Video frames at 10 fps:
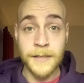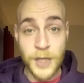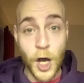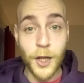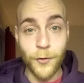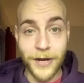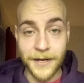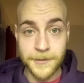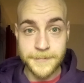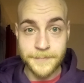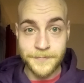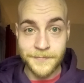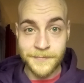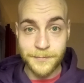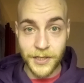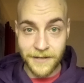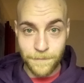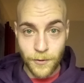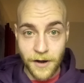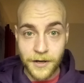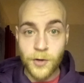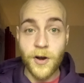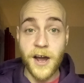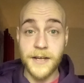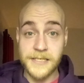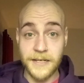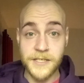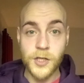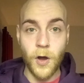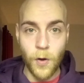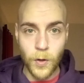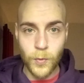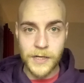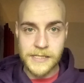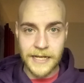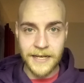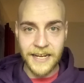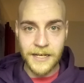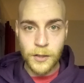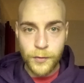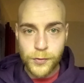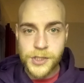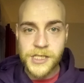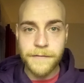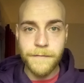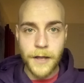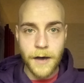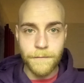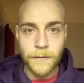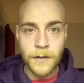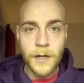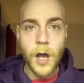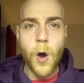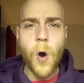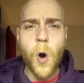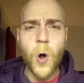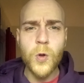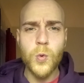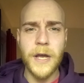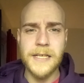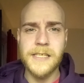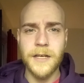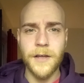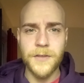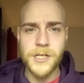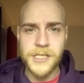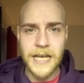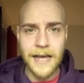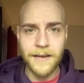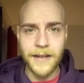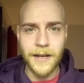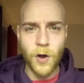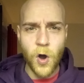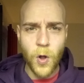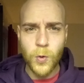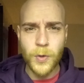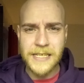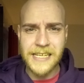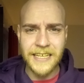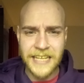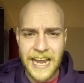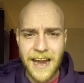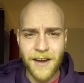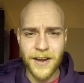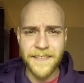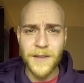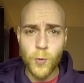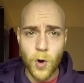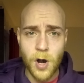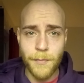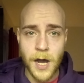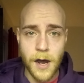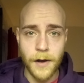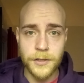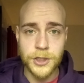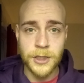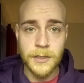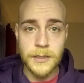coloring. But if you are the Christ, it is always in inclusive love, always in understanding, always in care and the warm heart.